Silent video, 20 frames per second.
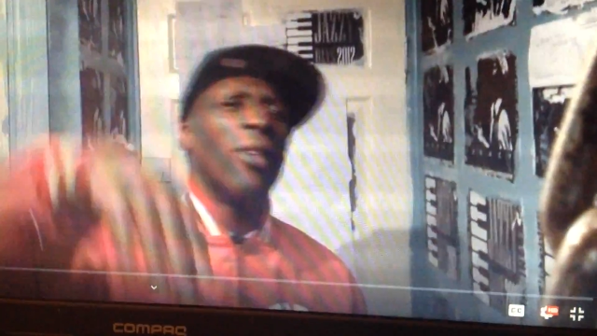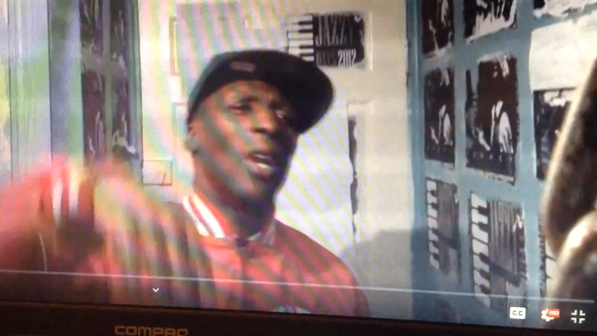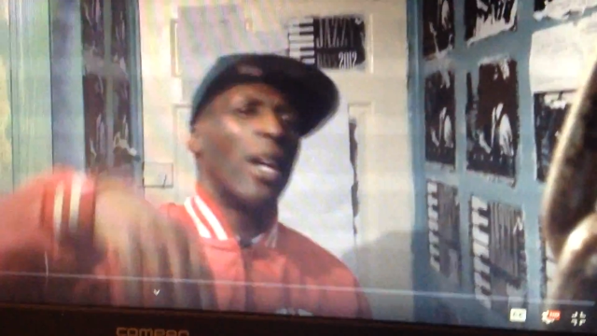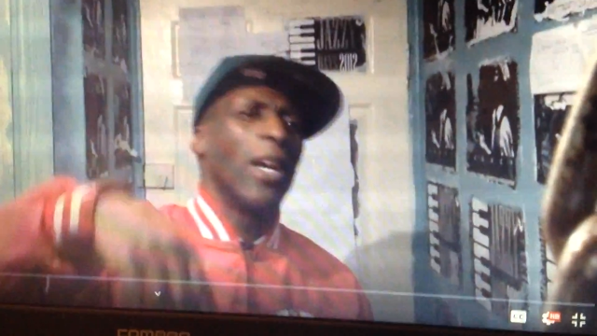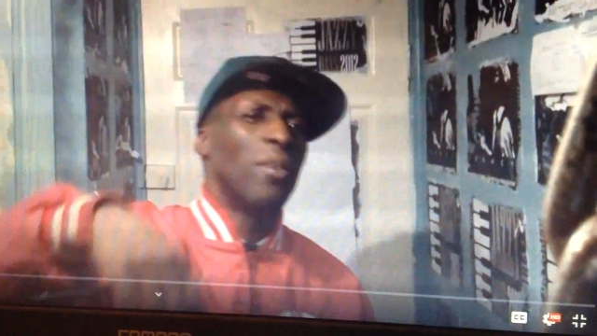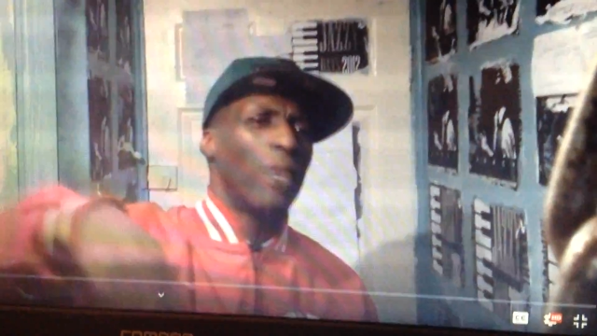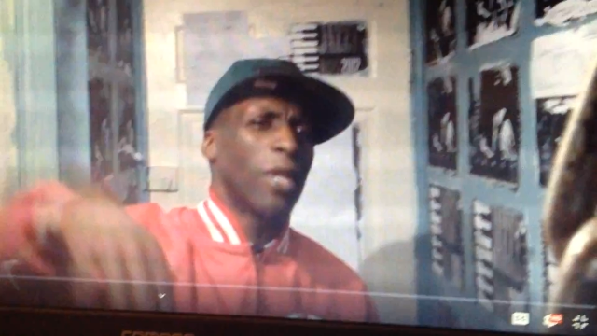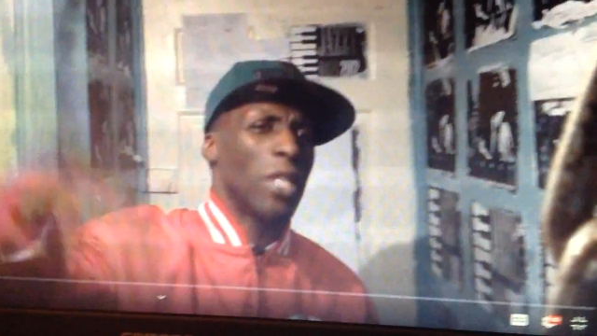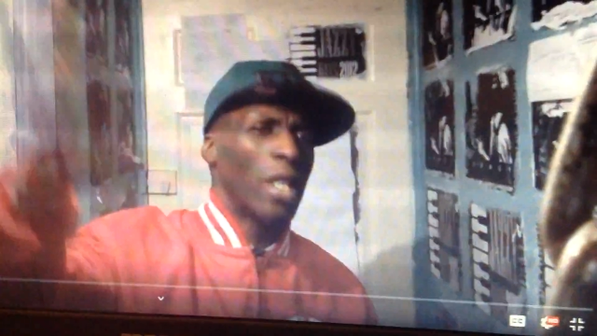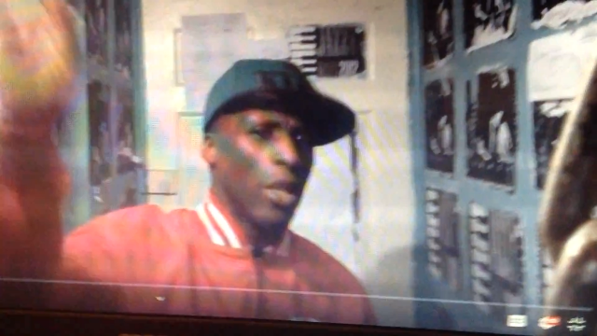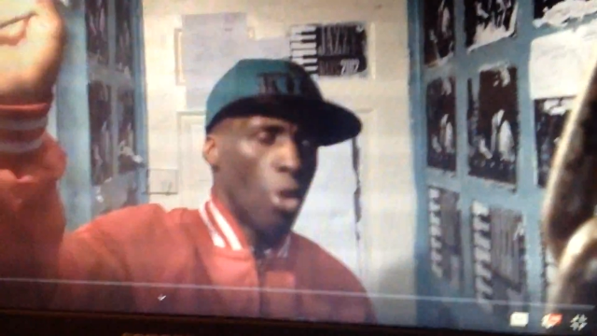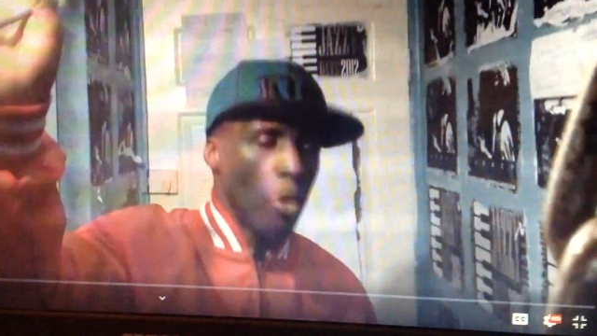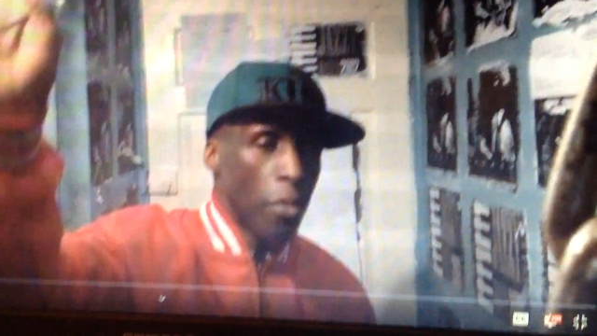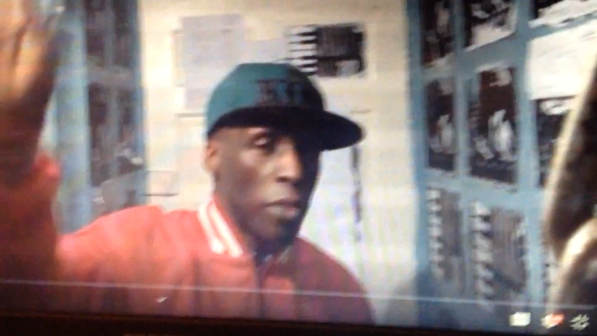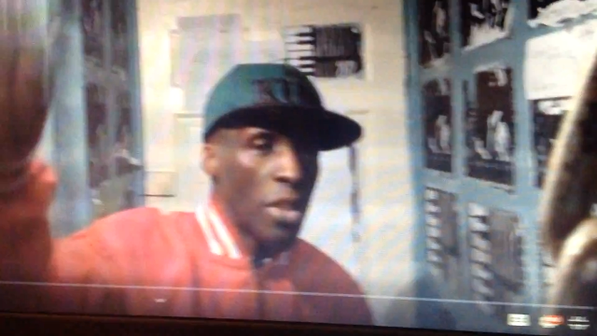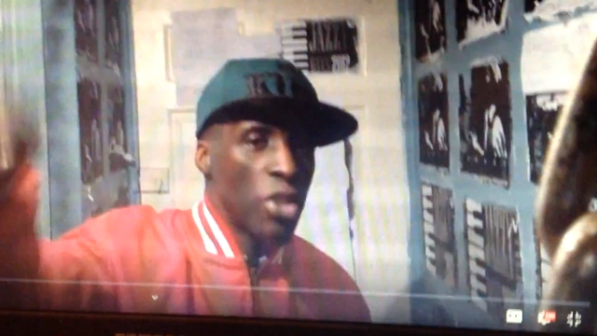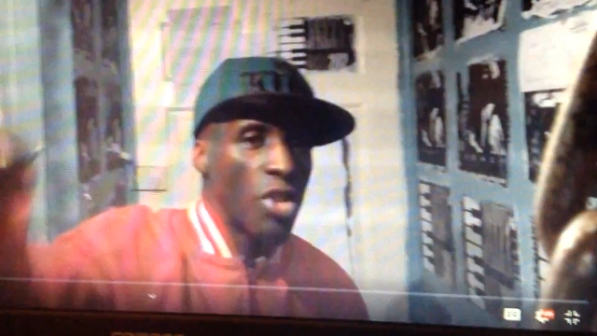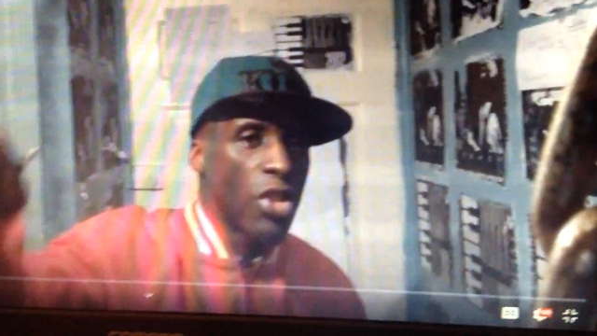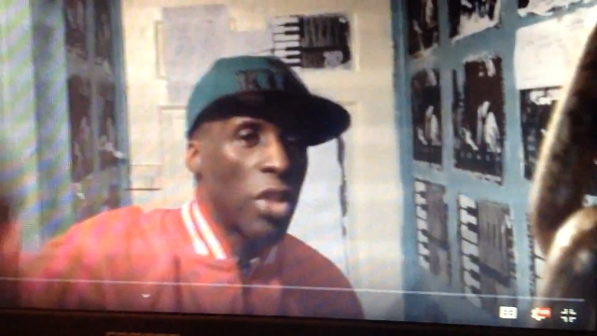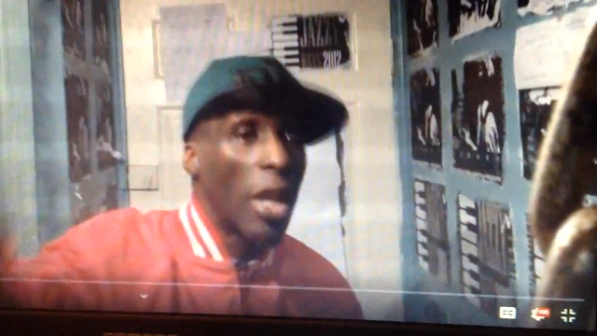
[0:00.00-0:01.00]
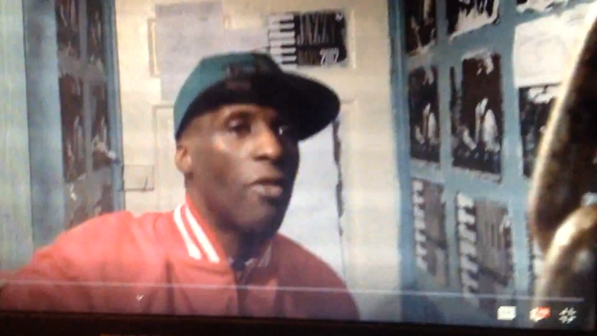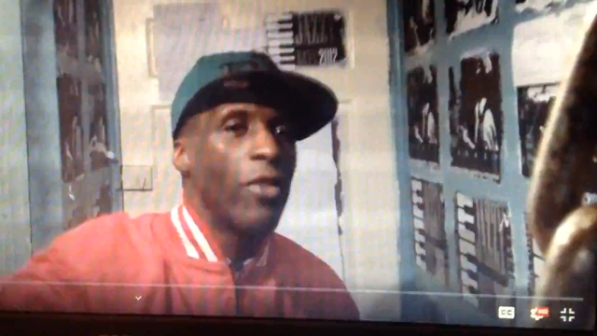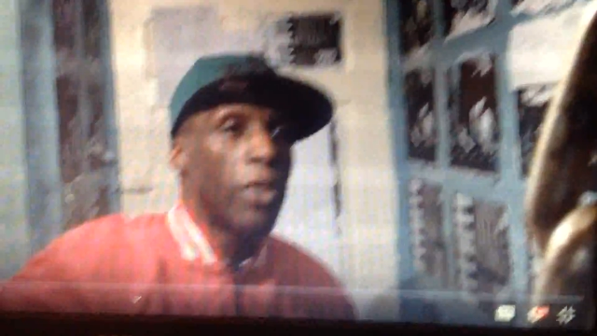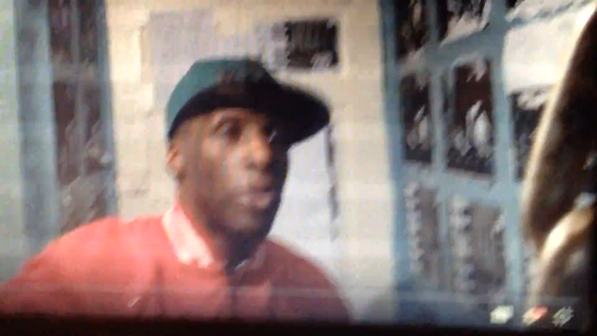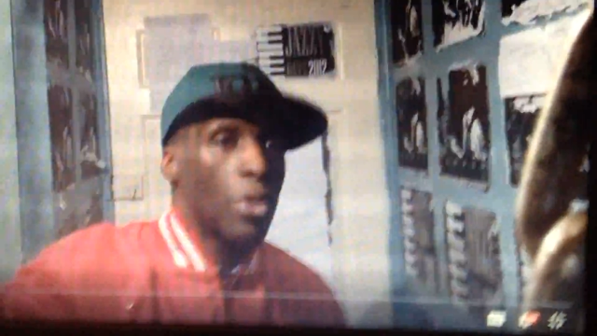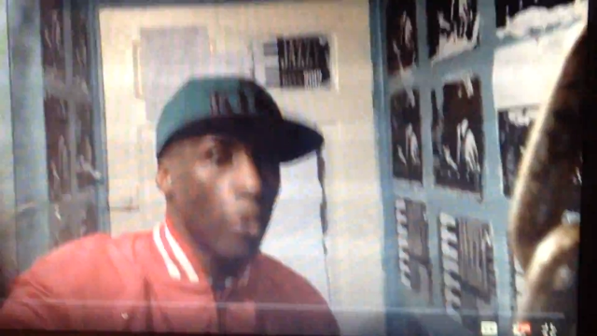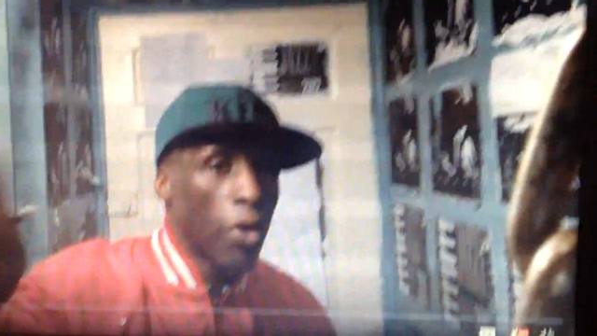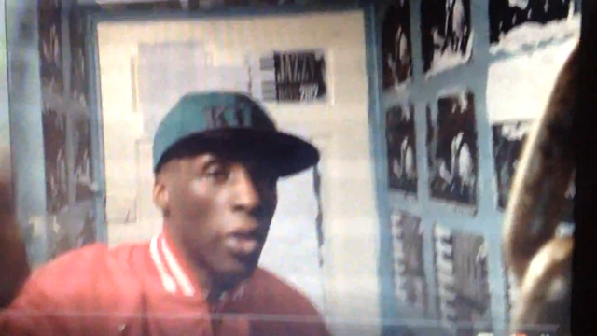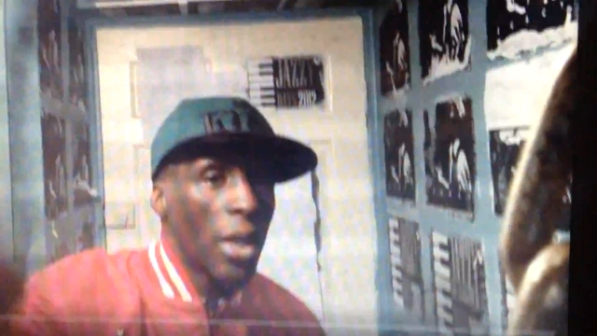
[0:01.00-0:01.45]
Teacher recognized that